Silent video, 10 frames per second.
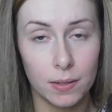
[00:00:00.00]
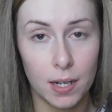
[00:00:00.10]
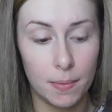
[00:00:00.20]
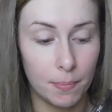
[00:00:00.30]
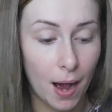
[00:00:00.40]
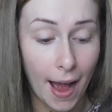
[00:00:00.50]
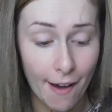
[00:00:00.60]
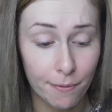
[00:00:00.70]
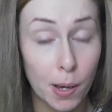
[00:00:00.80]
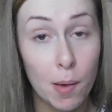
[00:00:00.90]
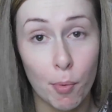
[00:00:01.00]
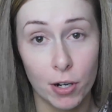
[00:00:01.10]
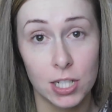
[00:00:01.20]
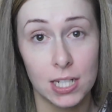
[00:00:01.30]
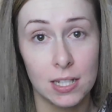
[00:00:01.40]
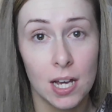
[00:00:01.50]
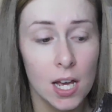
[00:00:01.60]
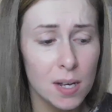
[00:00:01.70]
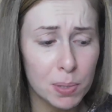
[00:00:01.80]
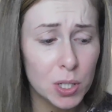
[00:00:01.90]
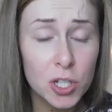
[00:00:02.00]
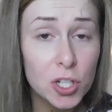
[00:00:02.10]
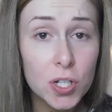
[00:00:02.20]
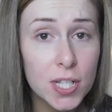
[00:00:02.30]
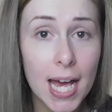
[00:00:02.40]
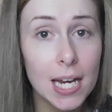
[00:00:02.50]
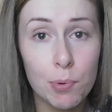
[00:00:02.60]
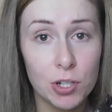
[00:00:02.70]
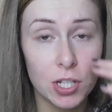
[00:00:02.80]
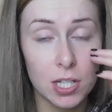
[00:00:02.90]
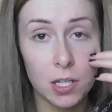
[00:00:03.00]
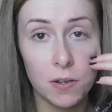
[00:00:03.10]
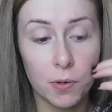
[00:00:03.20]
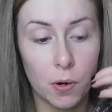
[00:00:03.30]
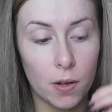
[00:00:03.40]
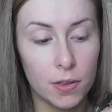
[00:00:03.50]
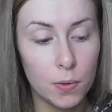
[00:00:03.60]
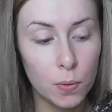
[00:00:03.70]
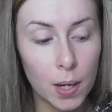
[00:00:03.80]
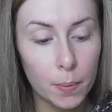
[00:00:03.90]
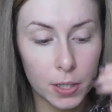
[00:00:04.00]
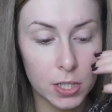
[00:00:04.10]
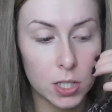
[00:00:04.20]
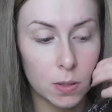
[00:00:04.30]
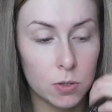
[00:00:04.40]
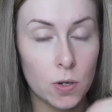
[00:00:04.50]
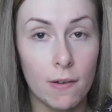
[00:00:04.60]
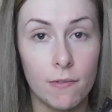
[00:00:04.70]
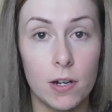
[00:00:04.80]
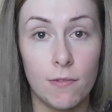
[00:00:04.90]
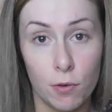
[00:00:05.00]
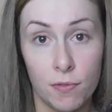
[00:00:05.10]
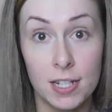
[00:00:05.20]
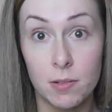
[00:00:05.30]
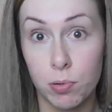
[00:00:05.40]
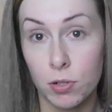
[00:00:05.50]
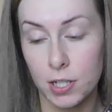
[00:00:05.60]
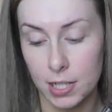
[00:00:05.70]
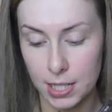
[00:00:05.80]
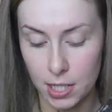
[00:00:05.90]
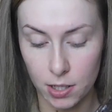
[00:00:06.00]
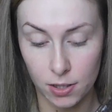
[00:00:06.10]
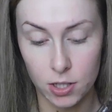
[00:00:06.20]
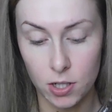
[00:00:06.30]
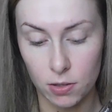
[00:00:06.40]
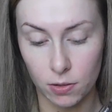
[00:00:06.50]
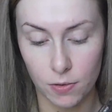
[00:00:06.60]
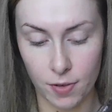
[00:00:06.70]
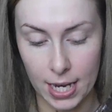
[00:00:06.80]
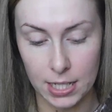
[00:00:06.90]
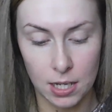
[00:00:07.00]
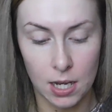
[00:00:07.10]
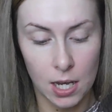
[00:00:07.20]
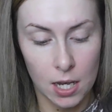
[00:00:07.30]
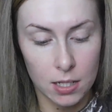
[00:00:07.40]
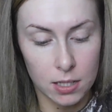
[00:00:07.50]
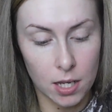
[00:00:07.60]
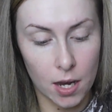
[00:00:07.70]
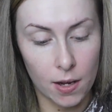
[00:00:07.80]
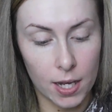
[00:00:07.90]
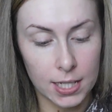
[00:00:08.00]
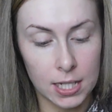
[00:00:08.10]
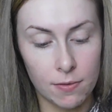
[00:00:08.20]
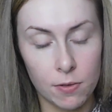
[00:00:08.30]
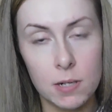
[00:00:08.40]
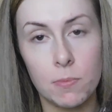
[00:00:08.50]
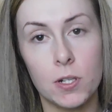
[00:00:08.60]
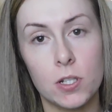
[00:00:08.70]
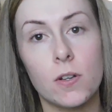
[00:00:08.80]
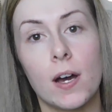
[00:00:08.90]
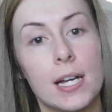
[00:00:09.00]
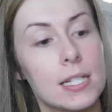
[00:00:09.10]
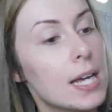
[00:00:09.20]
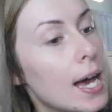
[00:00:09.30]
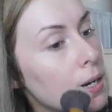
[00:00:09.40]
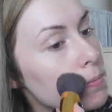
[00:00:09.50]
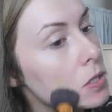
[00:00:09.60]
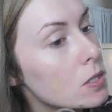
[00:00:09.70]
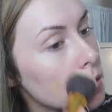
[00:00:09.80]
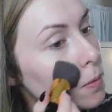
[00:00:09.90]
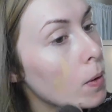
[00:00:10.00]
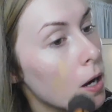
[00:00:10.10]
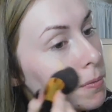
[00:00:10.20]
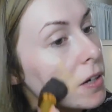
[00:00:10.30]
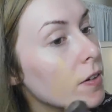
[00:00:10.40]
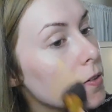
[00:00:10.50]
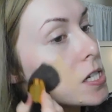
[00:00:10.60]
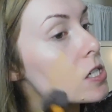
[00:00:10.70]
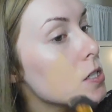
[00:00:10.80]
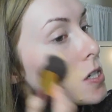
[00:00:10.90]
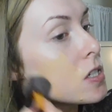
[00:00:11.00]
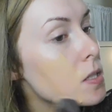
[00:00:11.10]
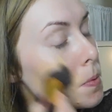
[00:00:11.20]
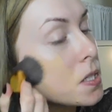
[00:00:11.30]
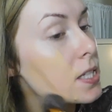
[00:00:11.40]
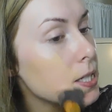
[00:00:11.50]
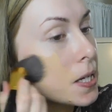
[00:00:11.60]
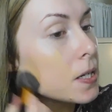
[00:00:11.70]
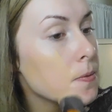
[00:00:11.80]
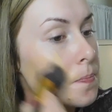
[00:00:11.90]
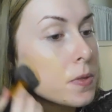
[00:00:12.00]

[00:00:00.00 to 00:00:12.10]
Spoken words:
I have my own brushes, but you just use any brushes that you've got. All I wanted to do was try and find a full face of products that you could use on your face. So like I said, I've already moisturised, and I'm just going to work my foundation into my skin.